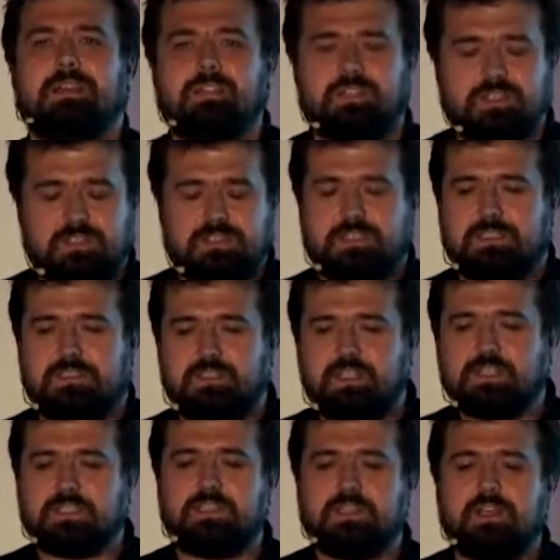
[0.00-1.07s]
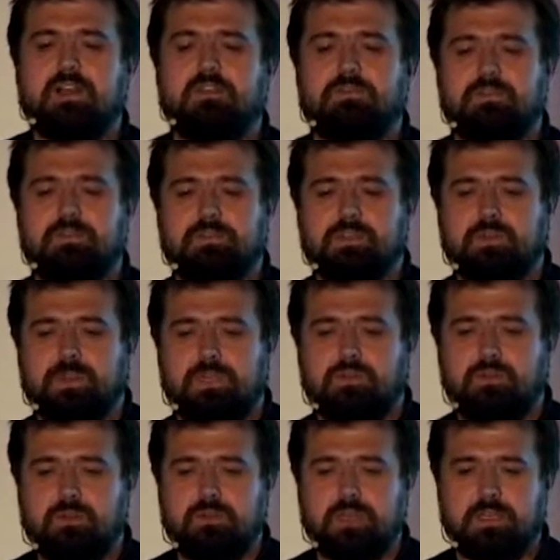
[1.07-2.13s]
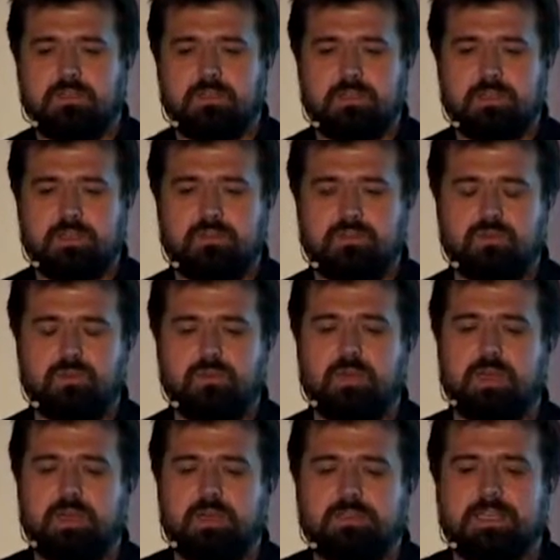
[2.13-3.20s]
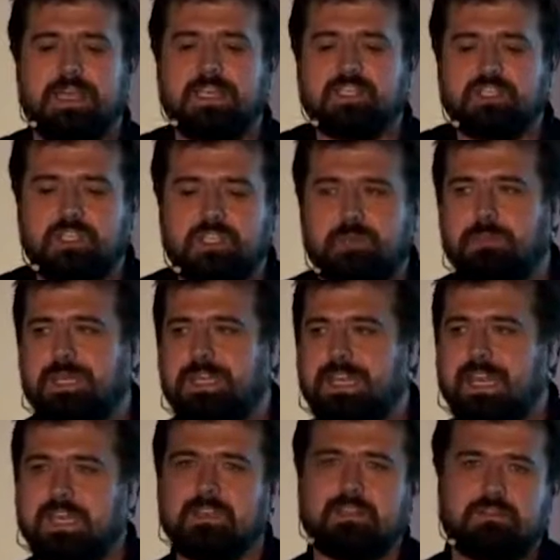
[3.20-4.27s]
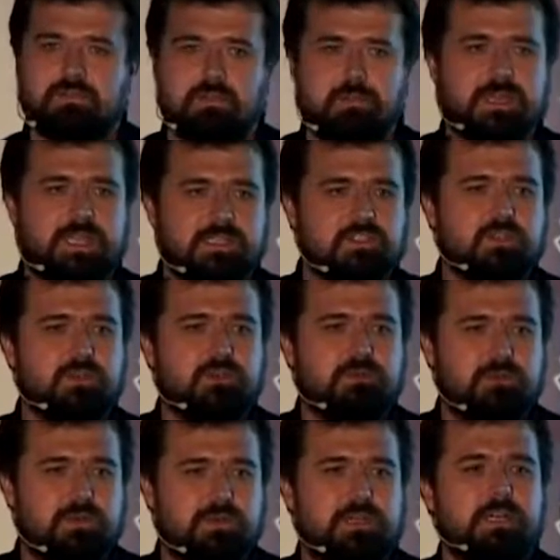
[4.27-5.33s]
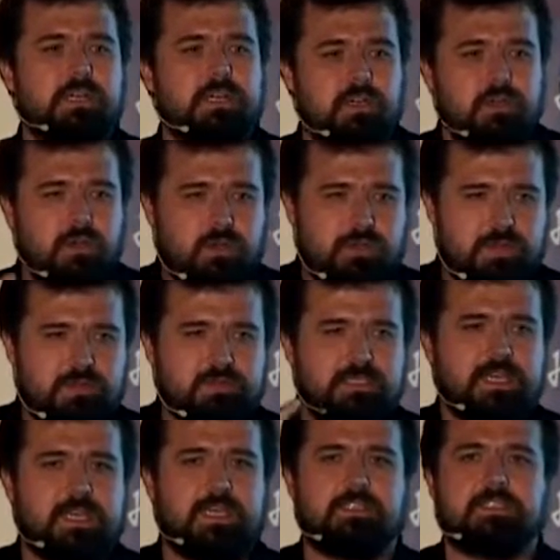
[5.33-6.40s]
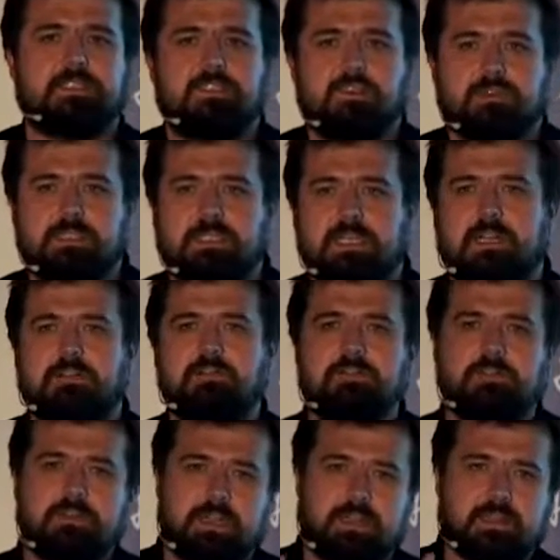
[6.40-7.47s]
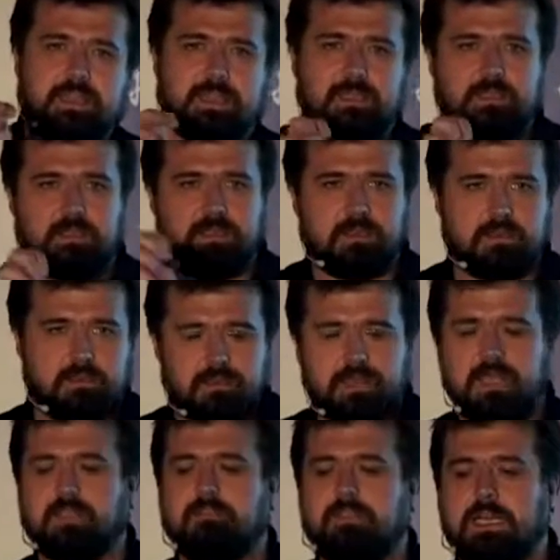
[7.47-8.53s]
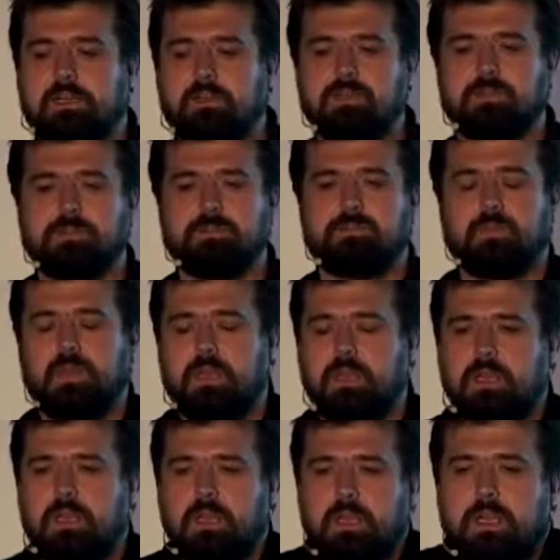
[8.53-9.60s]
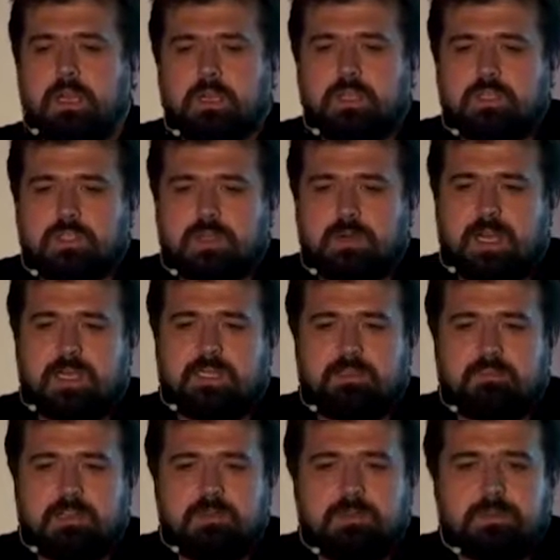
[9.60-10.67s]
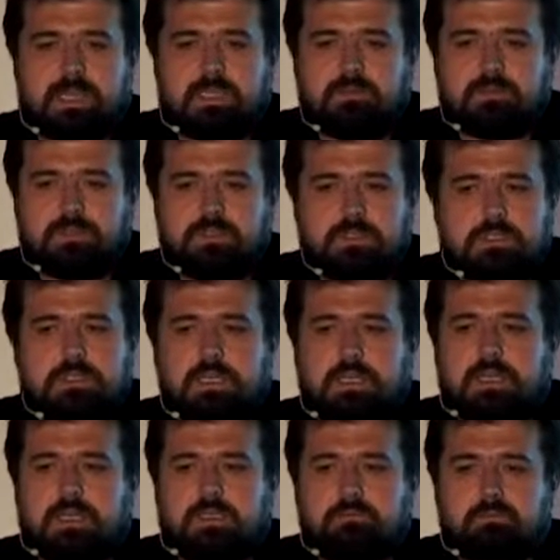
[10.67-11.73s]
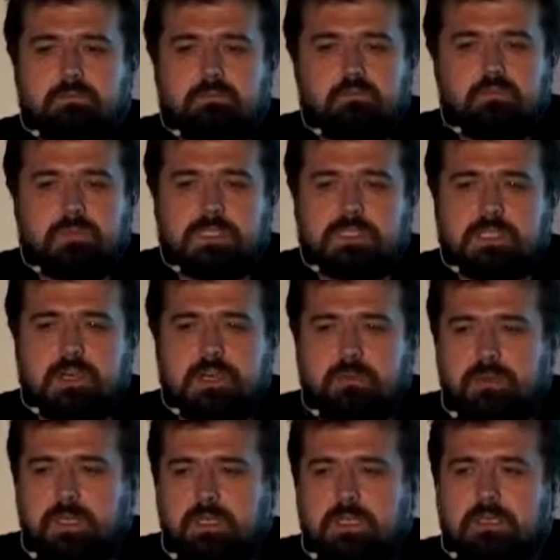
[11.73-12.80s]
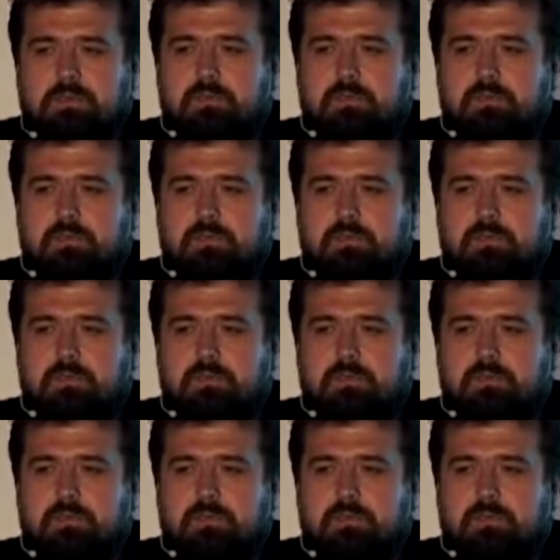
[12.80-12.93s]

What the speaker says: Just enough so that you can do an HTTP GET from that server, authenticate yourself, and then get the values. So I developed that one, this library,